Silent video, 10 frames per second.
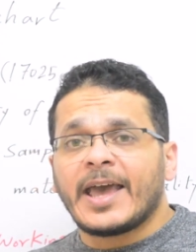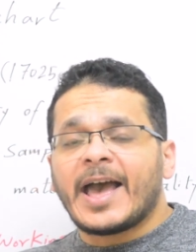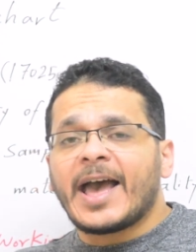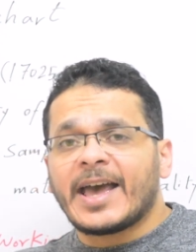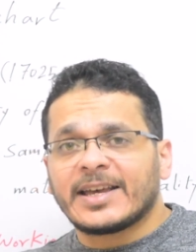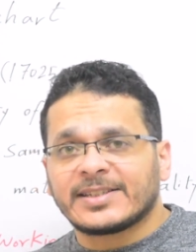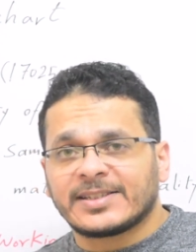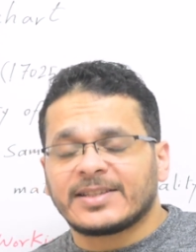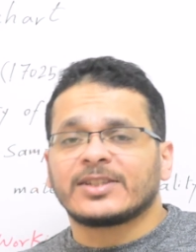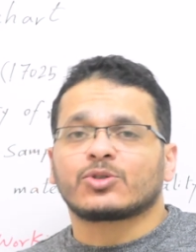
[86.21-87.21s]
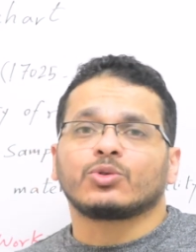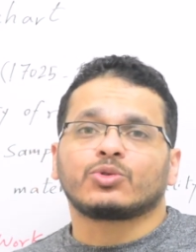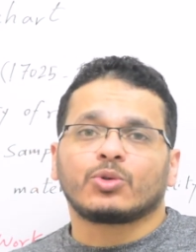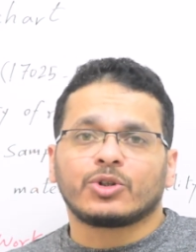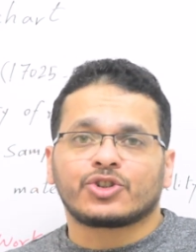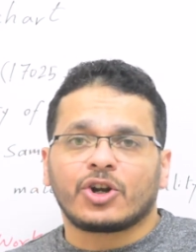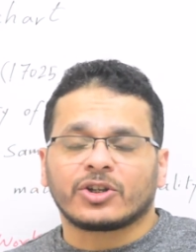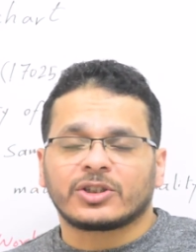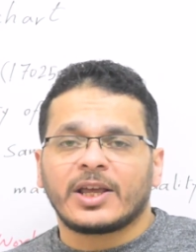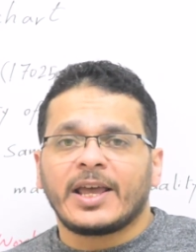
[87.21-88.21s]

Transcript: has this control chart.